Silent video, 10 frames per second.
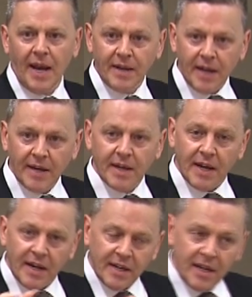
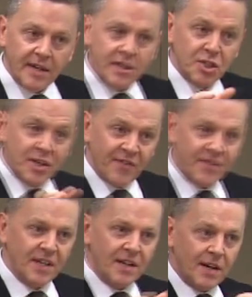in a
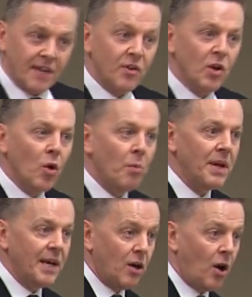shifting kind of
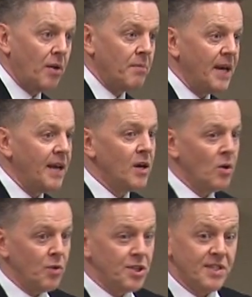global economy,
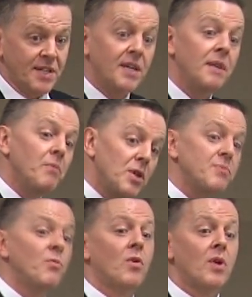which is tending
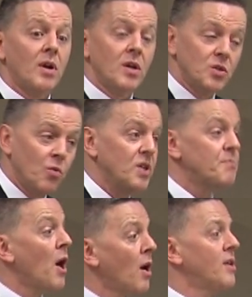much more
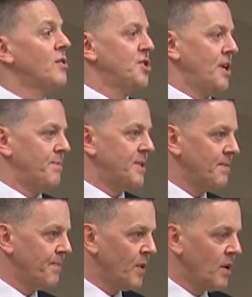towards partnerships.